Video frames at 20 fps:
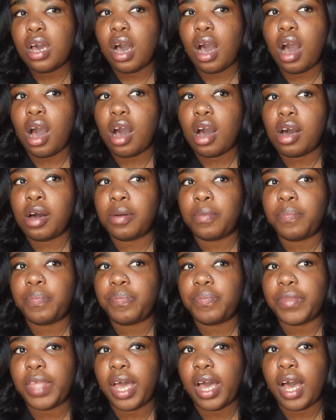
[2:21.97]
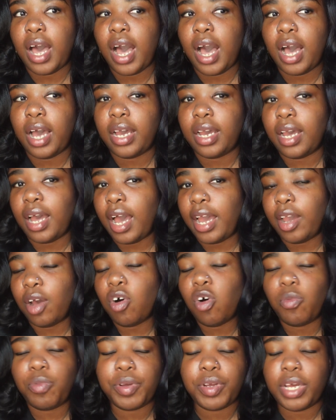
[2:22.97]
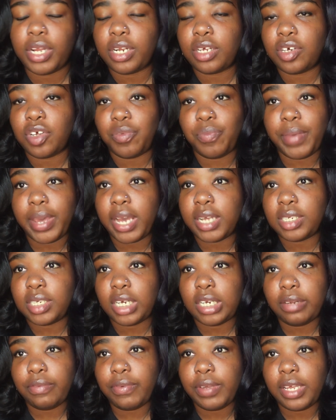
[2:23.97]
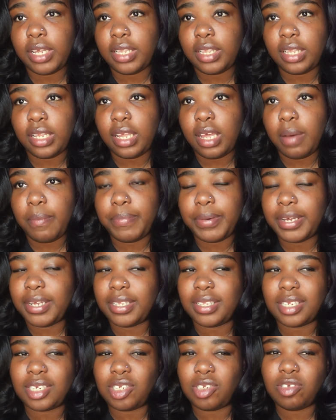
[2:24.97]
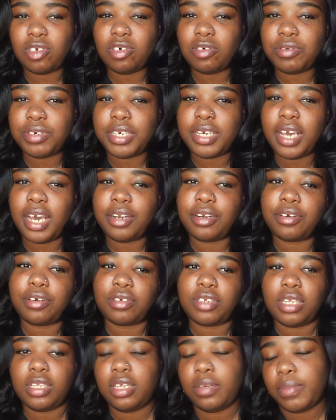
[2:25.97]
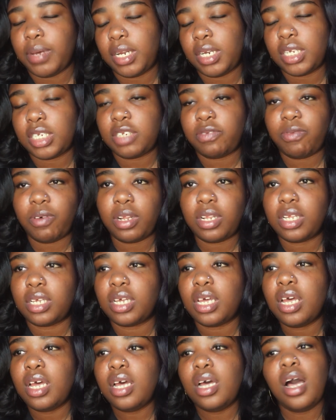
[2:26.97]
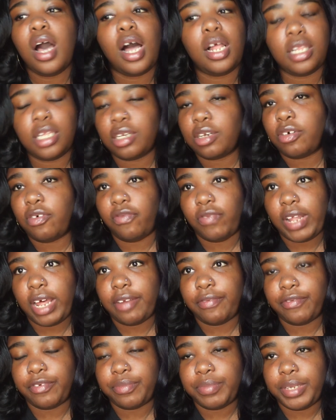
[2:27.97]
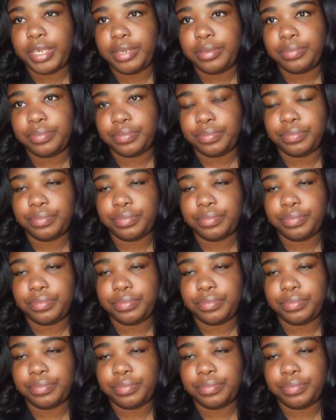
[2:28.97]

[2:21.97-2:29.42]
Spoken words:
I hope we get a good match out of it. But the story, I don't know, something about it is falling a little flat for me.